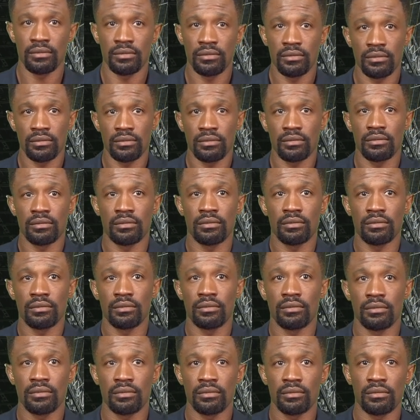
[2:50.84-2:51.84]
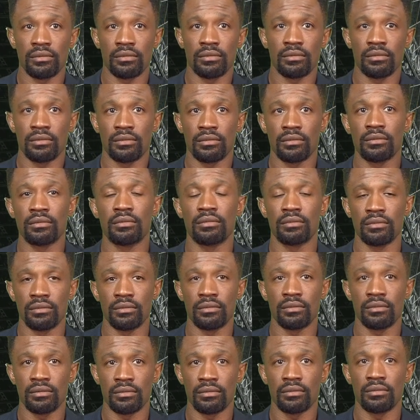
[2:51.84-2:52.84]

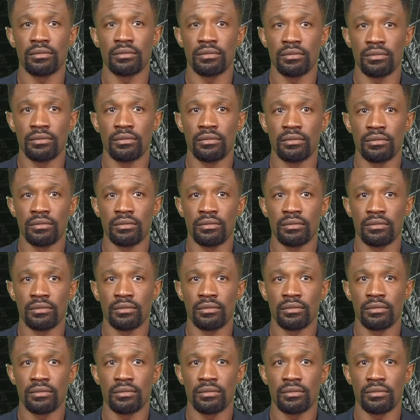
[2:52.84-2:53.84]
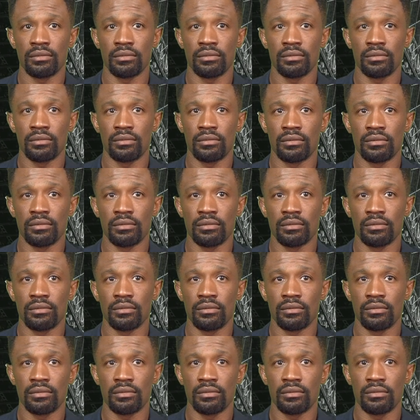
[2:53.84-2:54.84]

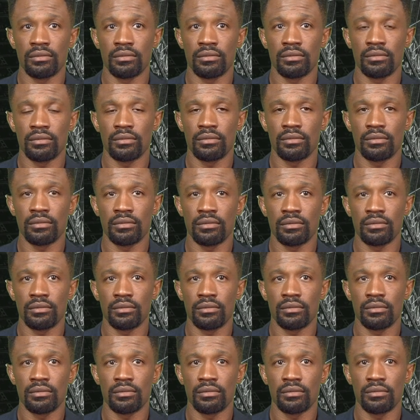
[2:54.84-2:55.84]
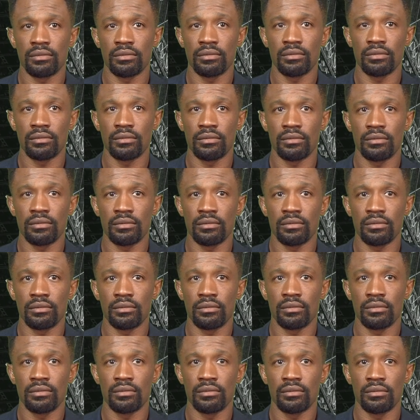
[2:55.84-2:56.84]

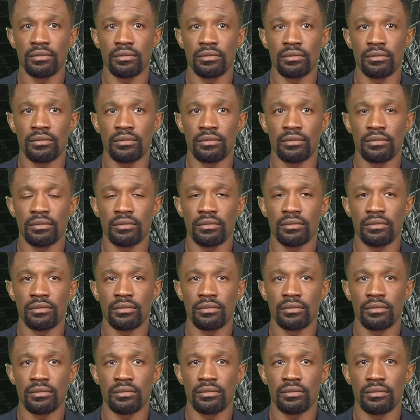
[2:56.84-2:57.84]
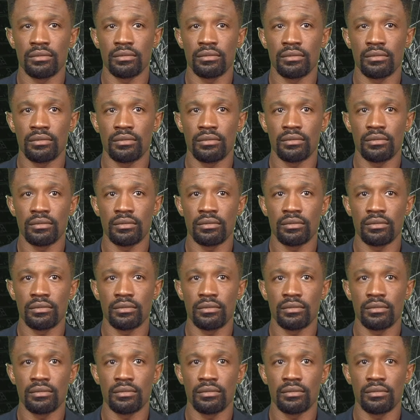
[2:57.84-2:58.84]
No words are spoken by the person on screen.